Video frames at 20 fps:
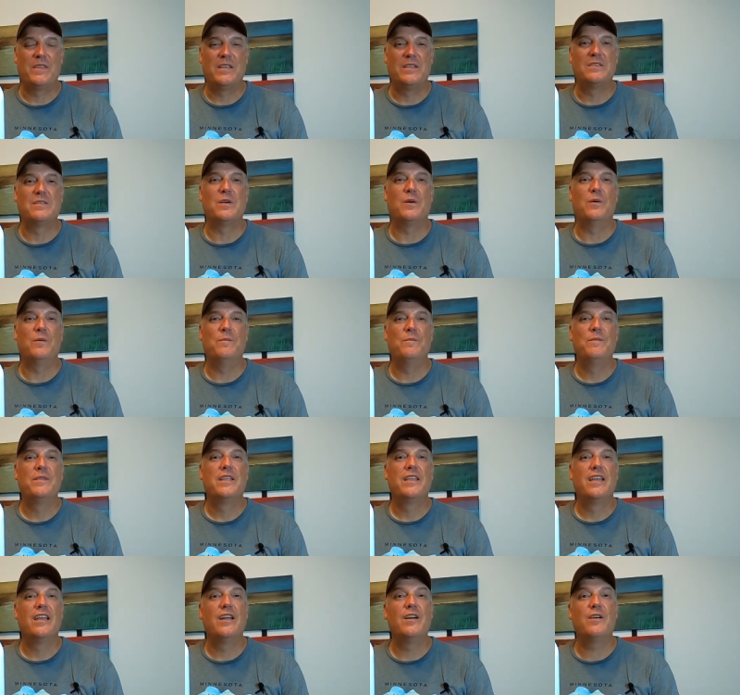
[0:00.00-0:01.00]
So
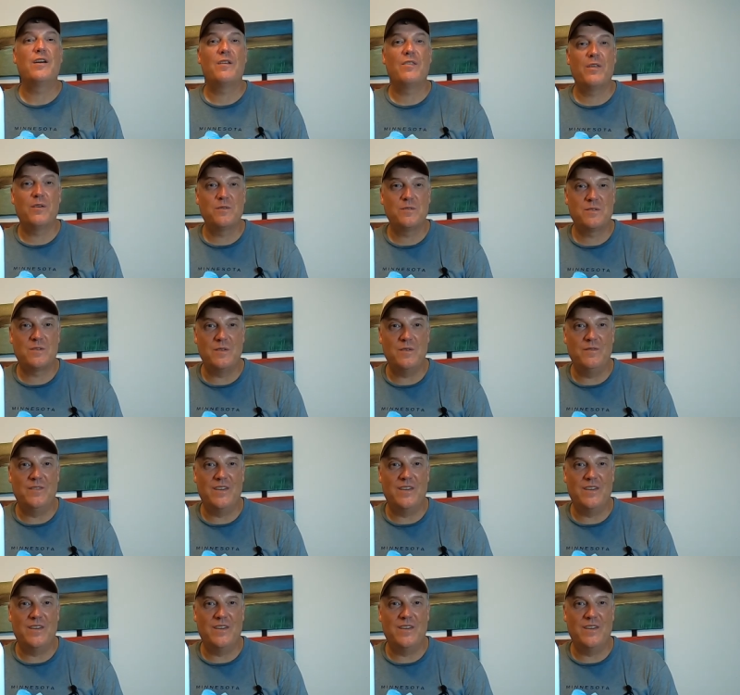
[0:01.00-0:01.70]
here are those two